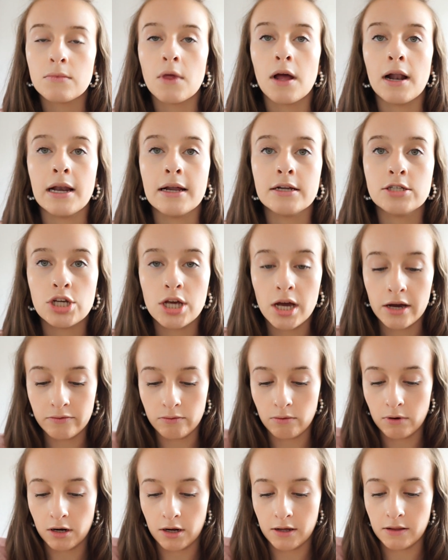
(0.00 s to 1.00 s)
I literally have
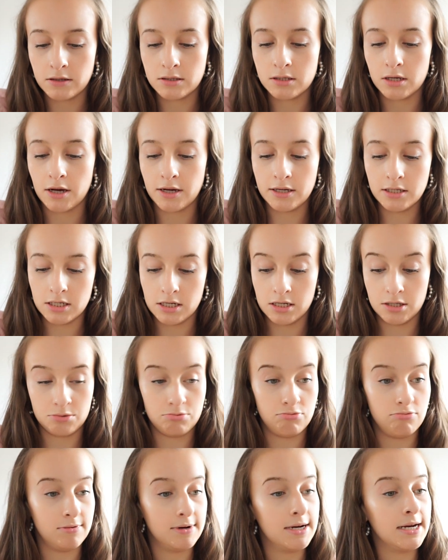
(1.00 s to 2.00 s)
one either side and it's
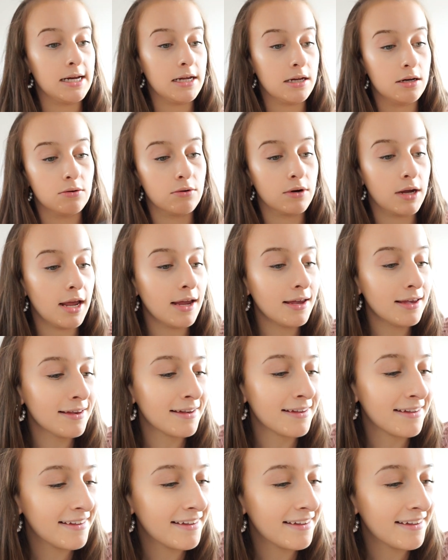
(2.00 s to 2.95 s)
really annoying.